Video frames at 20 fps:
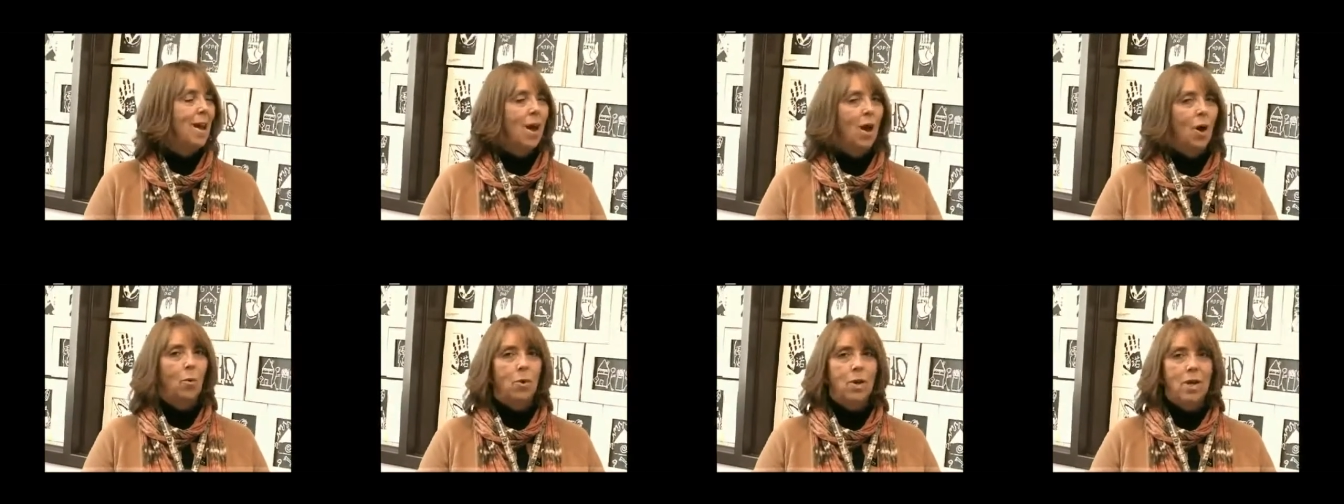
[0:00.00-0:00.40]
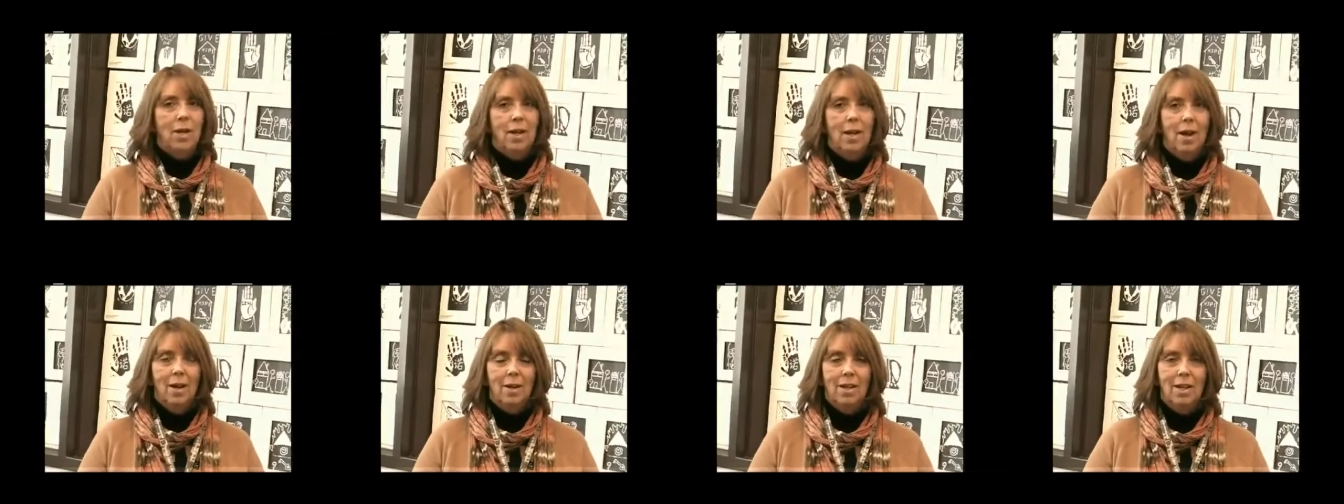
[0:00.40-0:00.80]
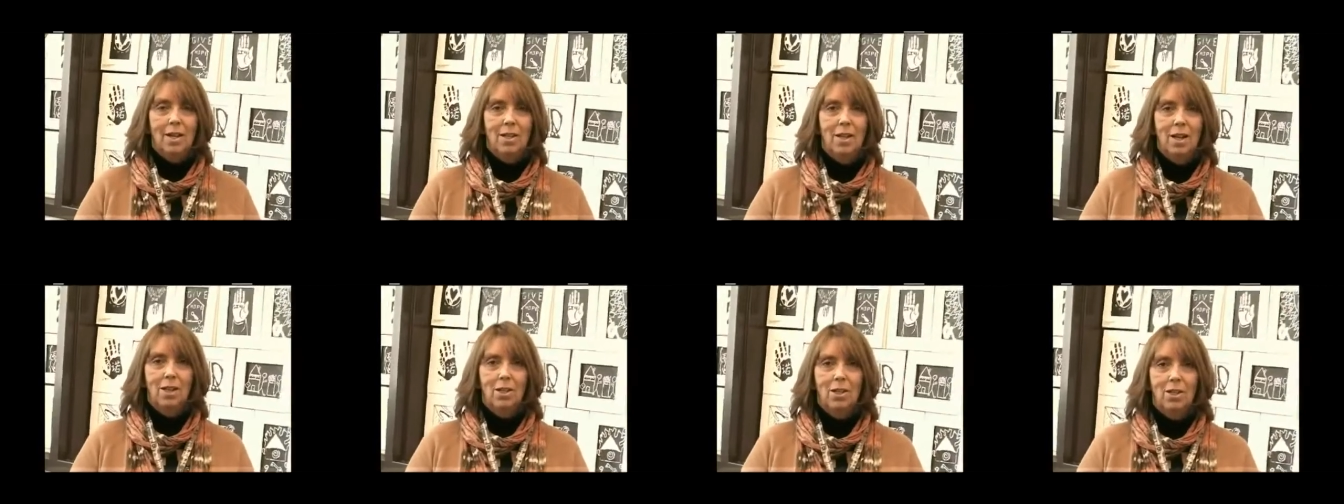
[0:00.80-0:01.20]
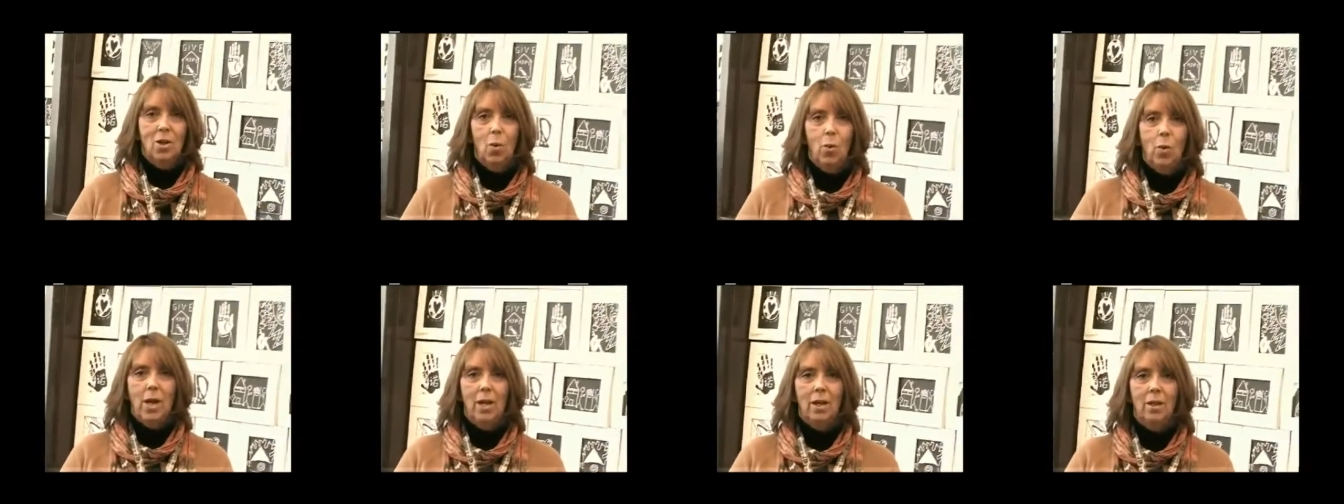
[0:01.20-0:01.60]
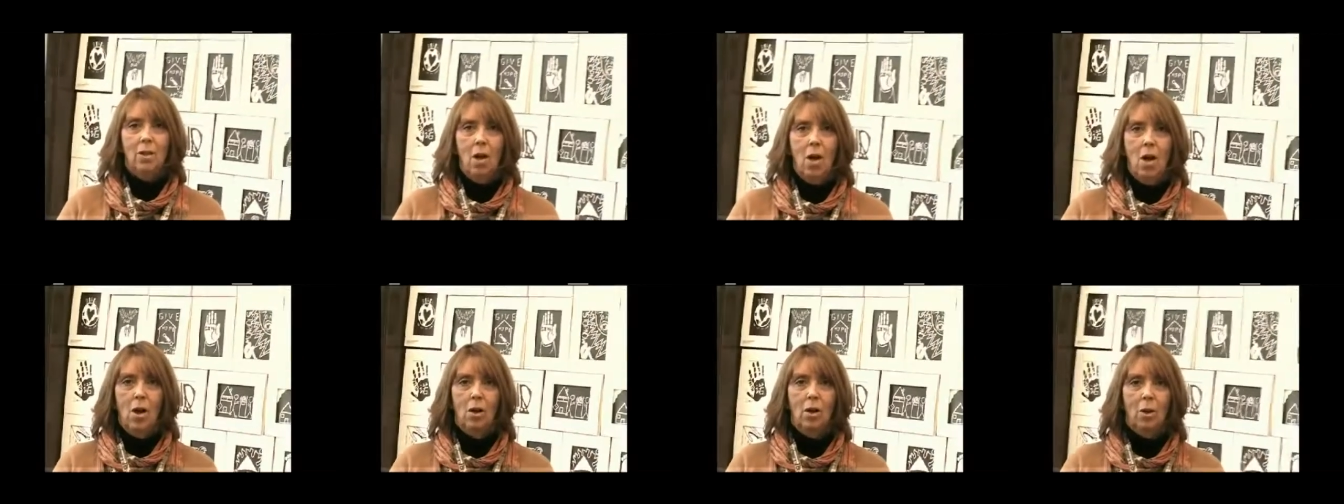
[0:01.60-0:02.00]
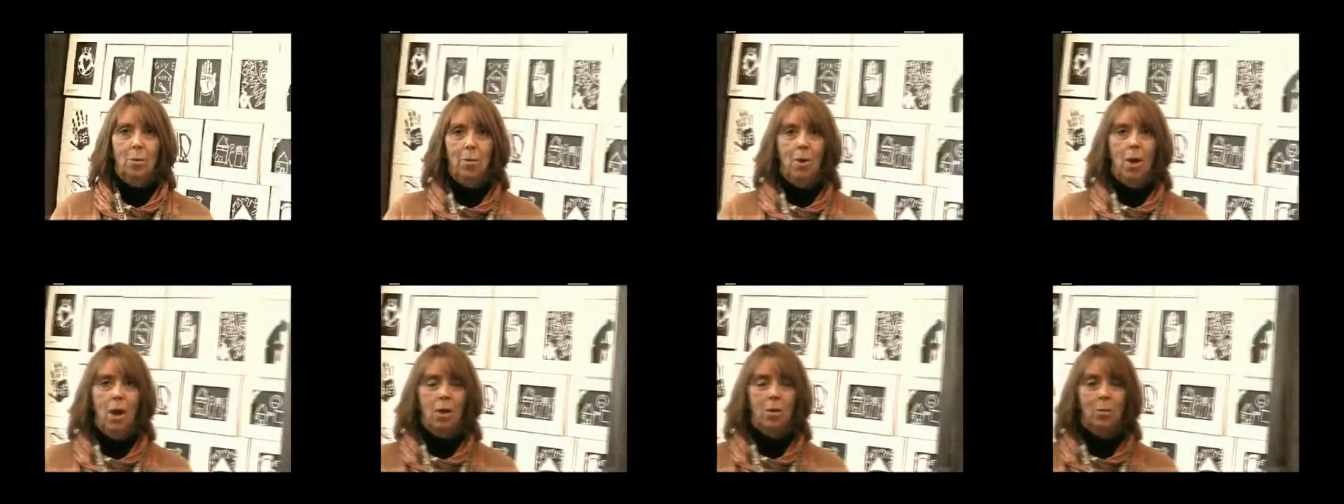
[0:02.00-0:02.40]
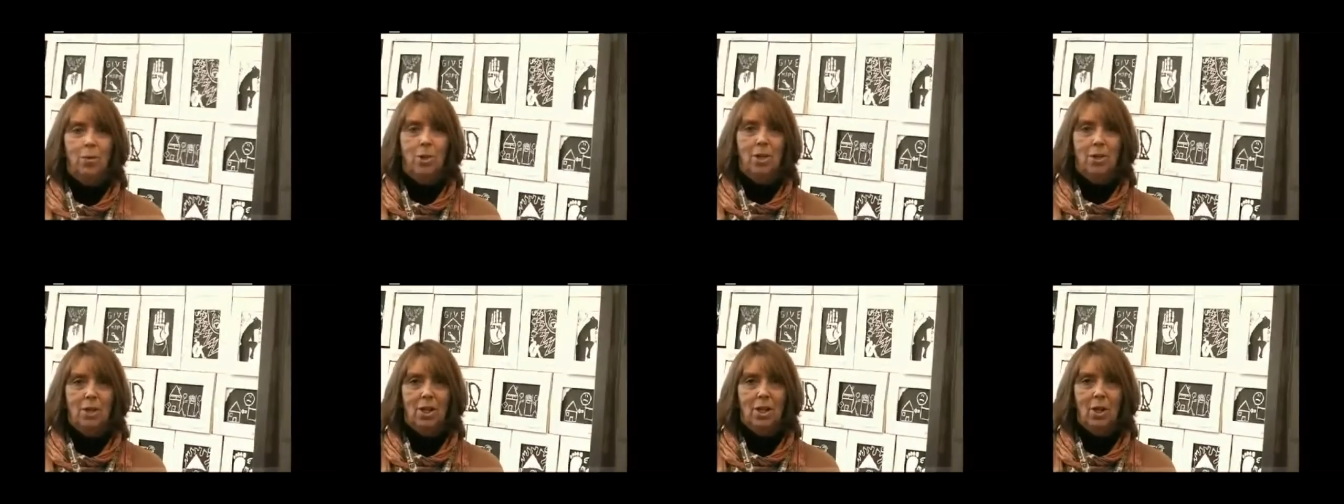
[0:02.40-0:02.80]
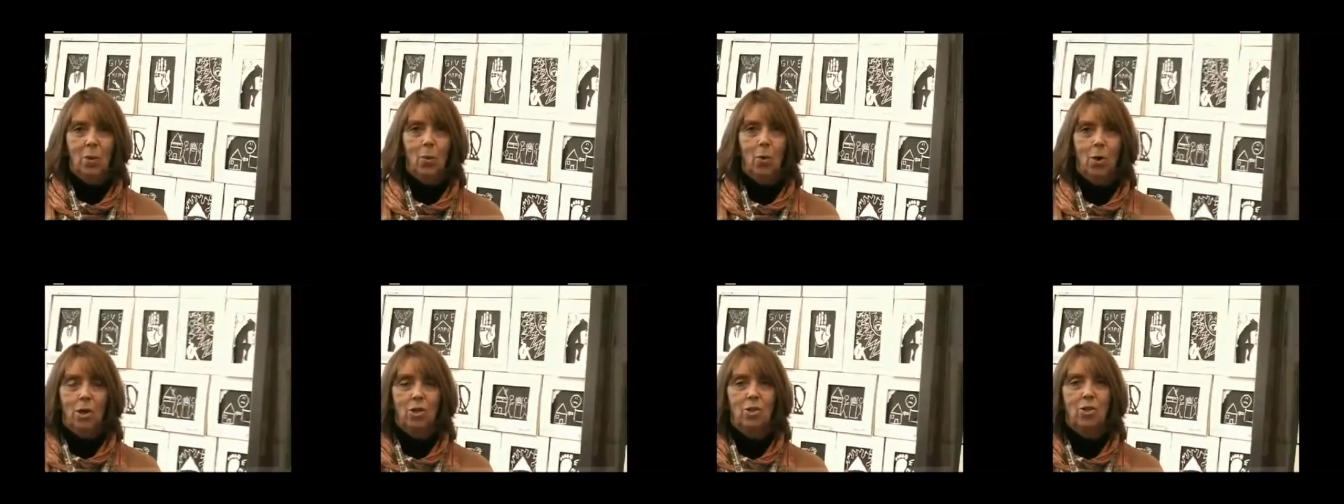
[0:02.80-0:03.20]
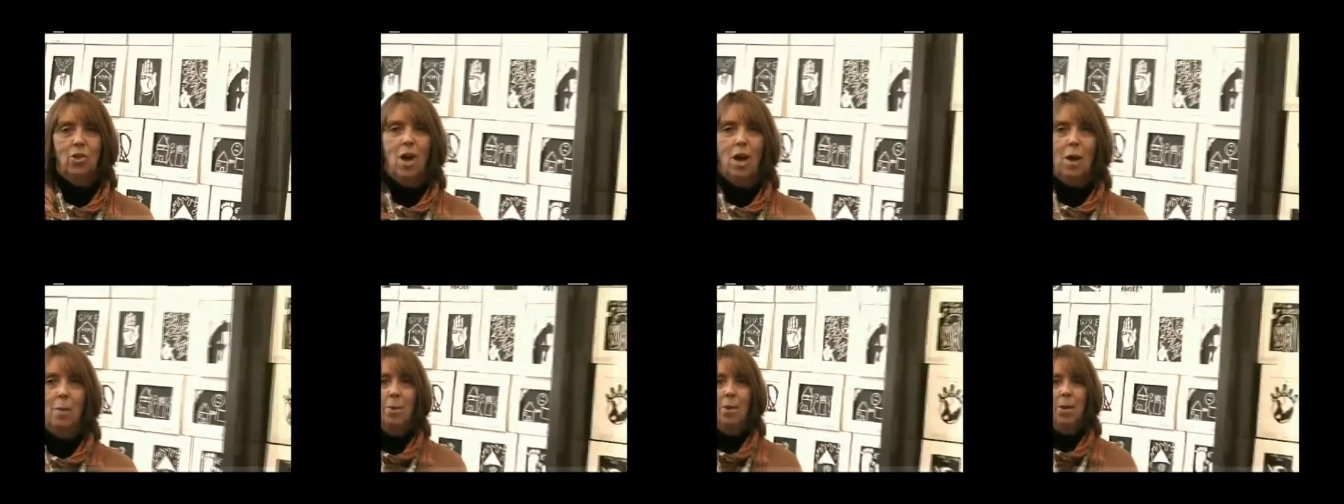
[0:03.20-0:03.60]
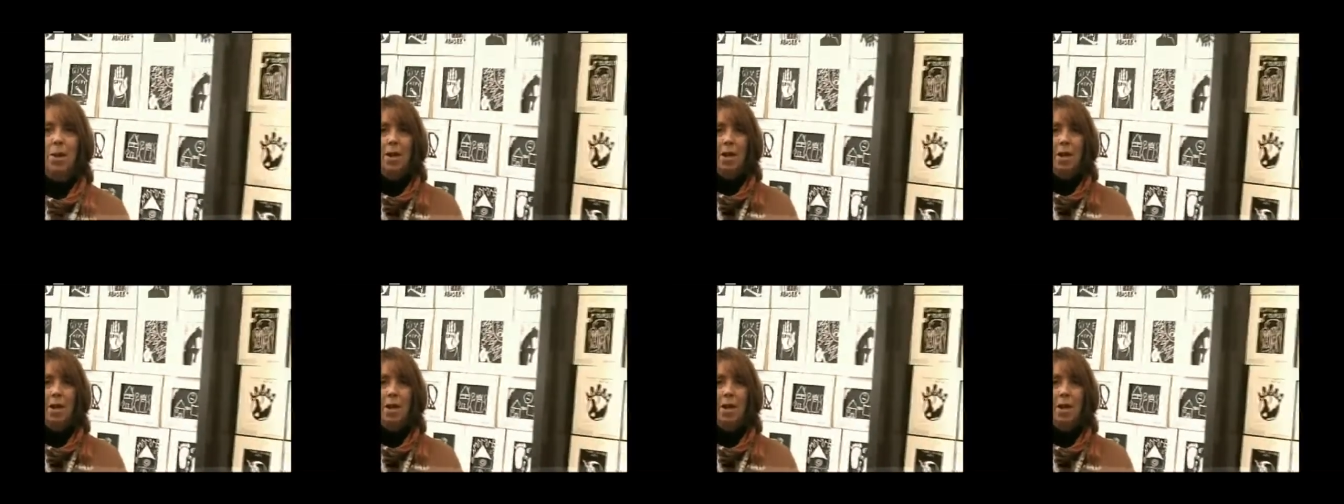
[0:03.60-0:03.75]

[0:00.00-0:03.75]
We conducted a week-long block printing workshop